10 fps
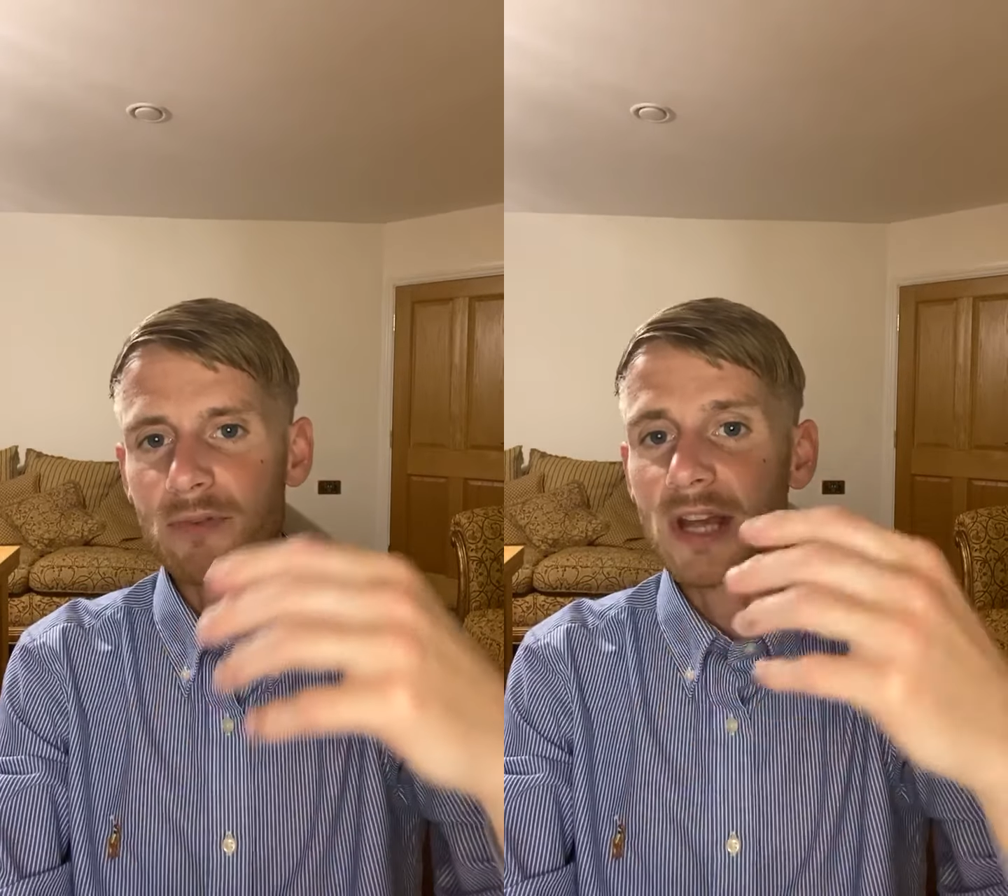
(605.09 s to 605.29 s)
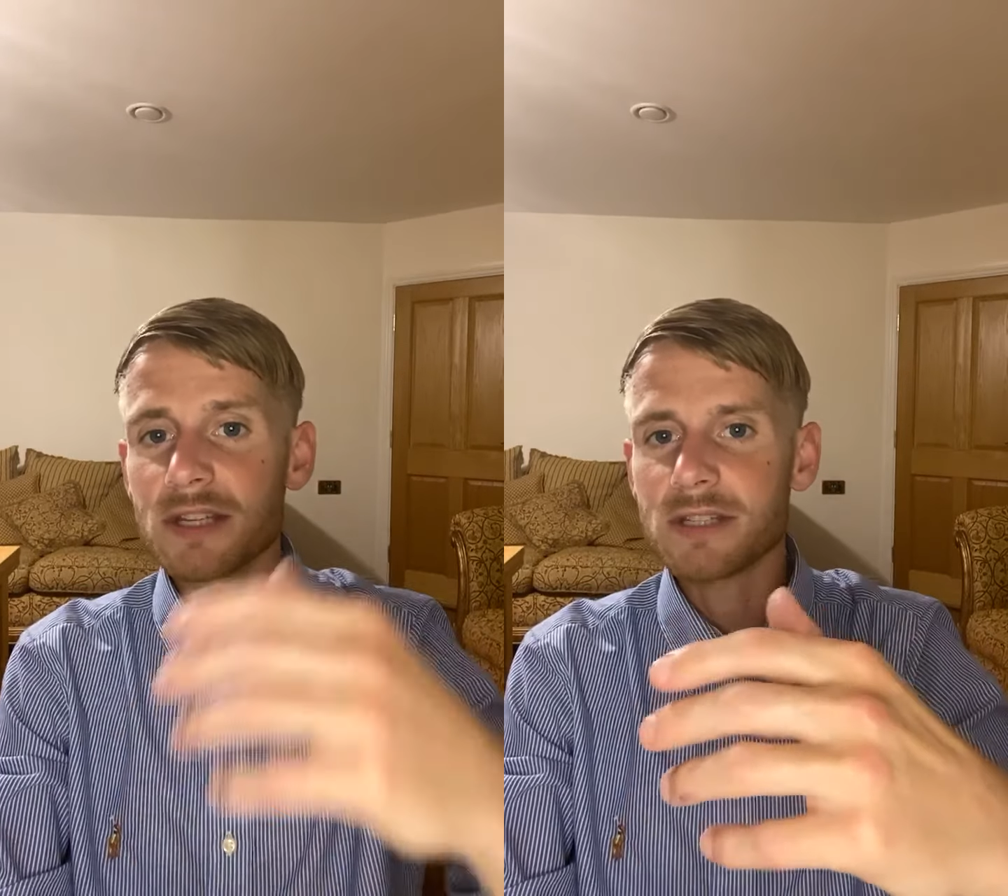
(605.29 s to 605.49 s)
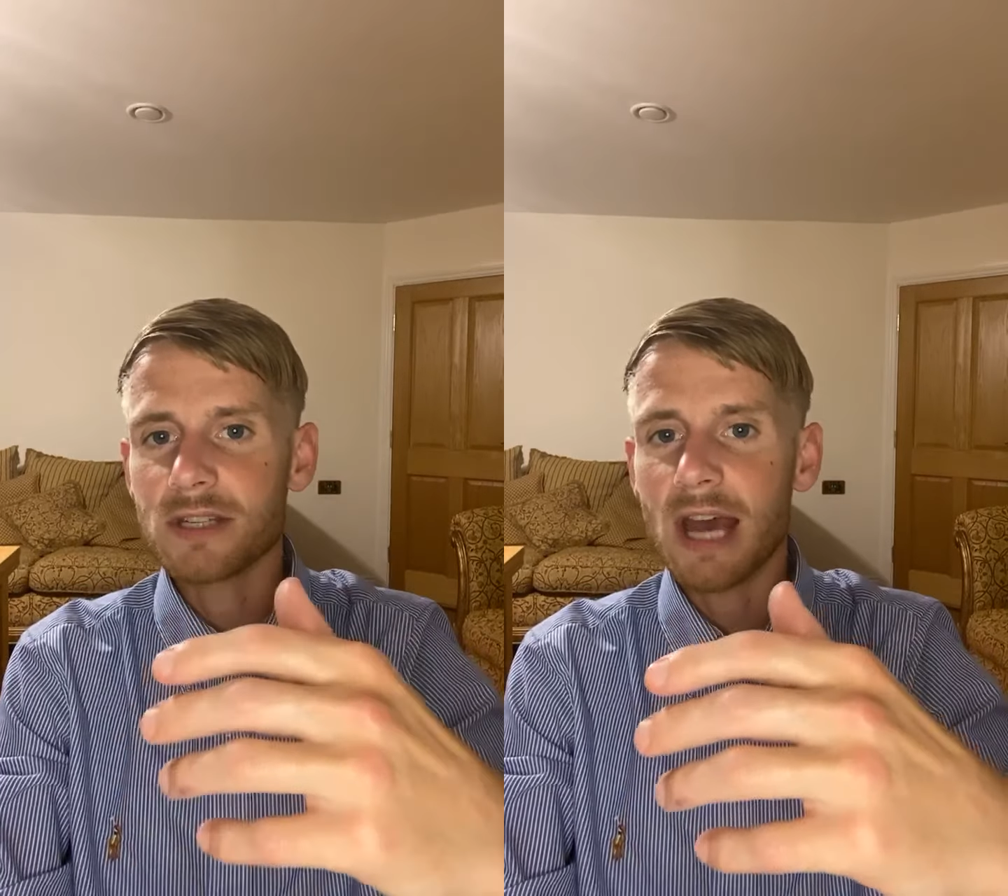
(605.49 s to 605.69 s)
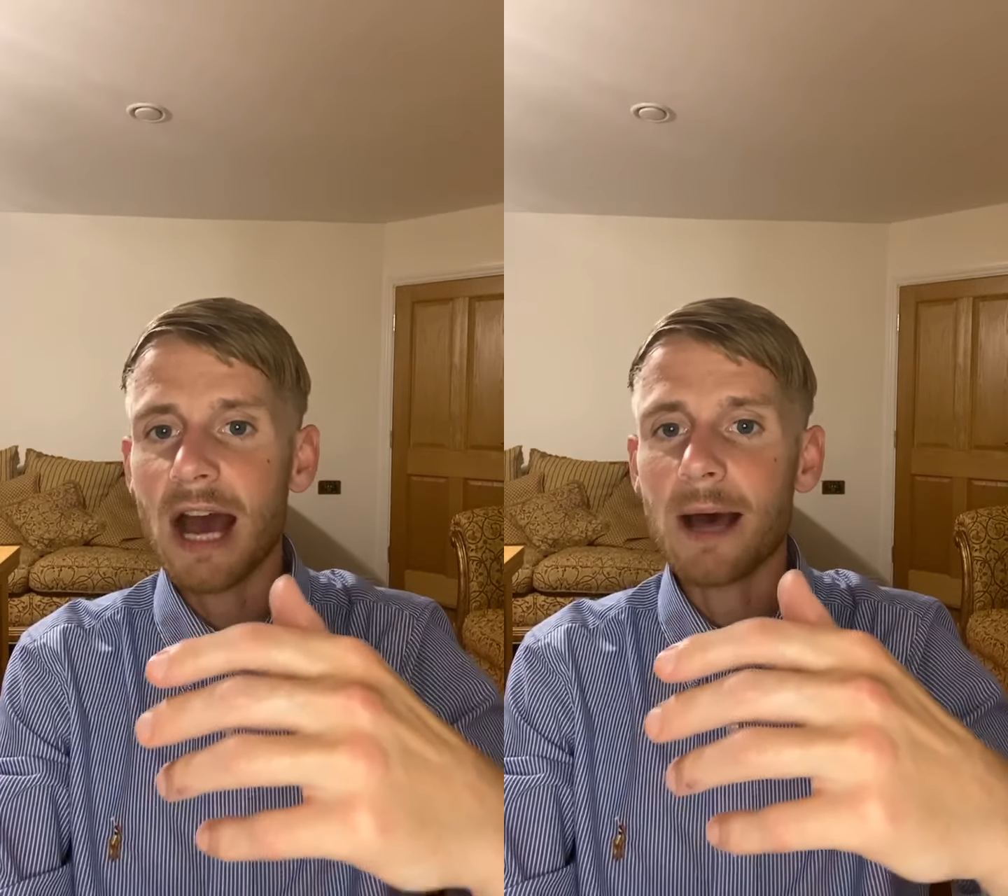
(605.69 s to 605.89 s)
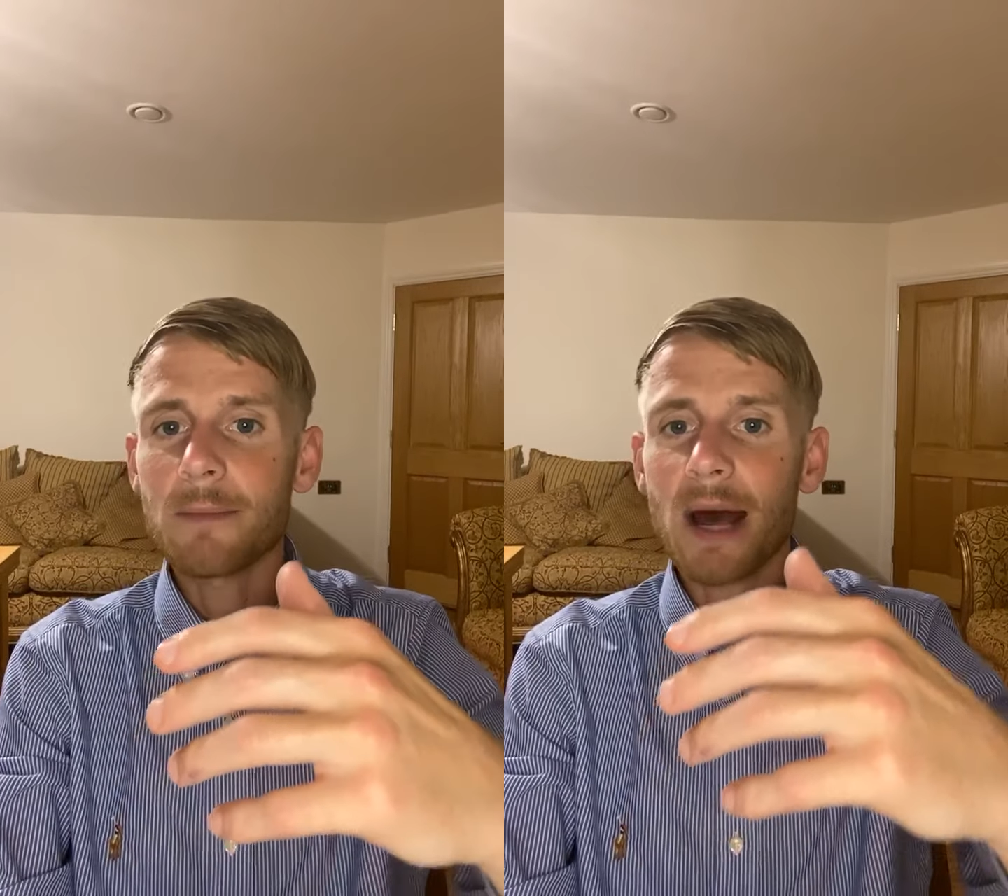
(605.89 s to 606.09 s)
breaks
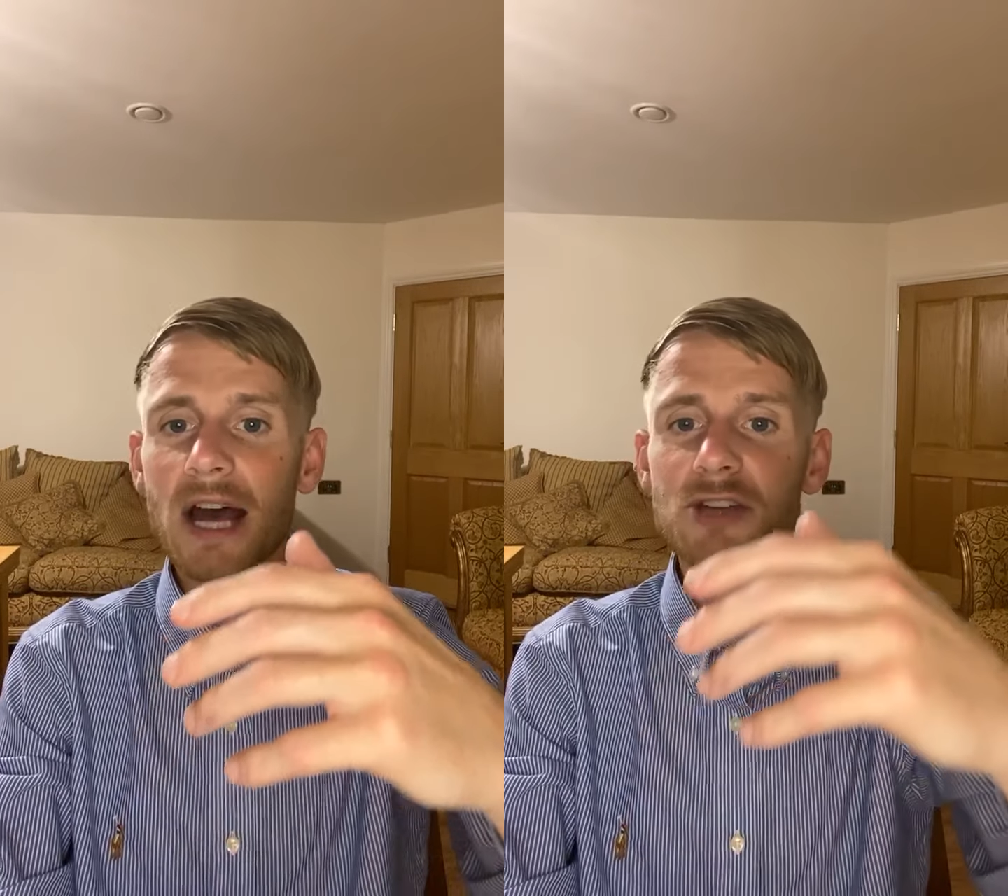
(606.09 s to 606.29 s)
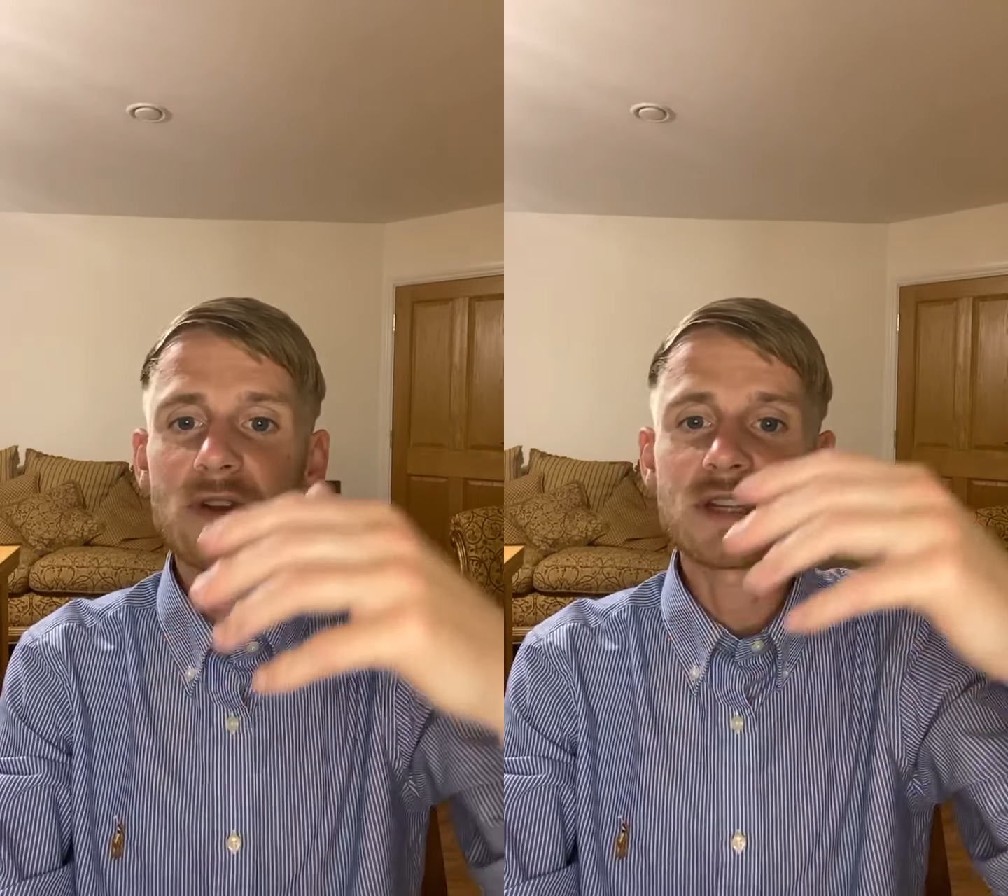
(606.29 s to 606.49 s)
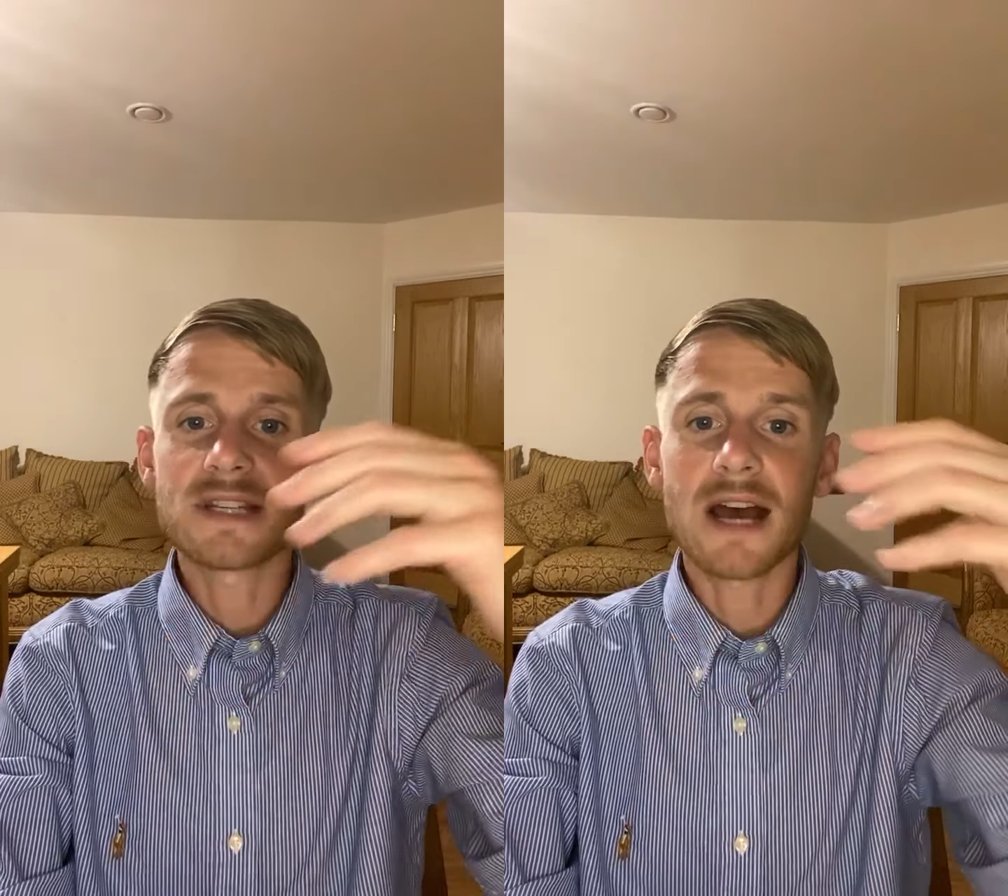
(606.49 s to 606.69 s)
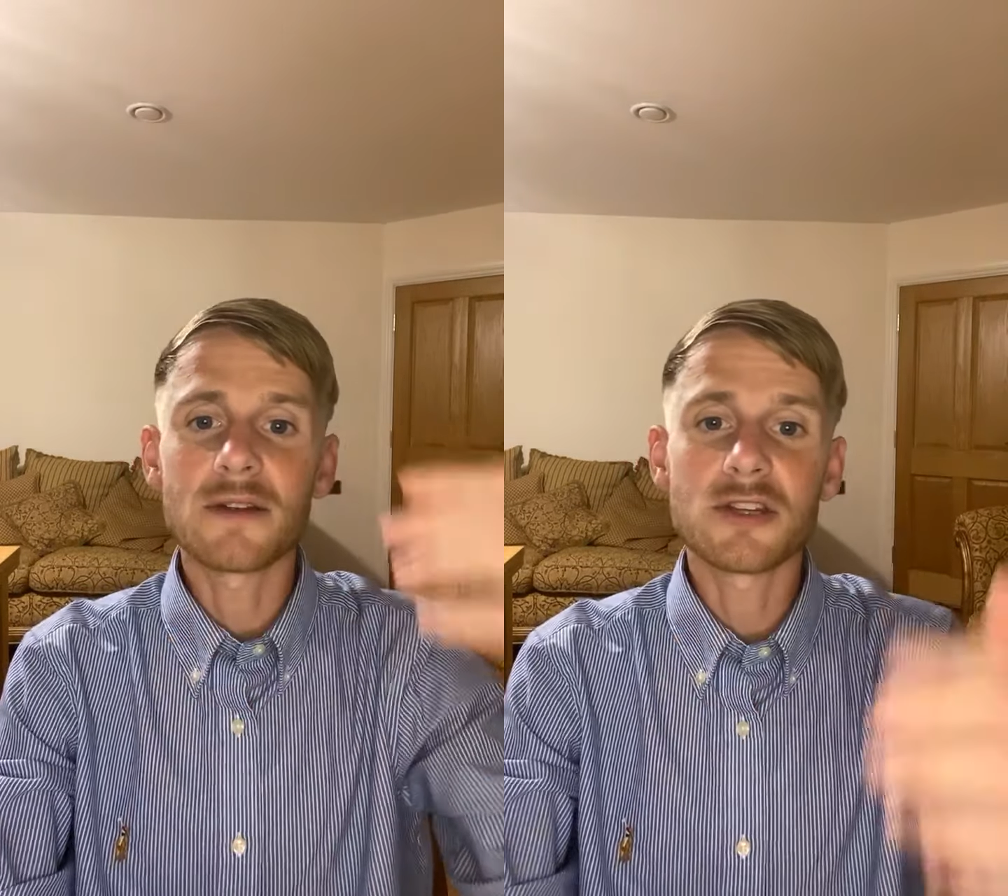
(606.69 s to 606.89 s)
carbohydrates down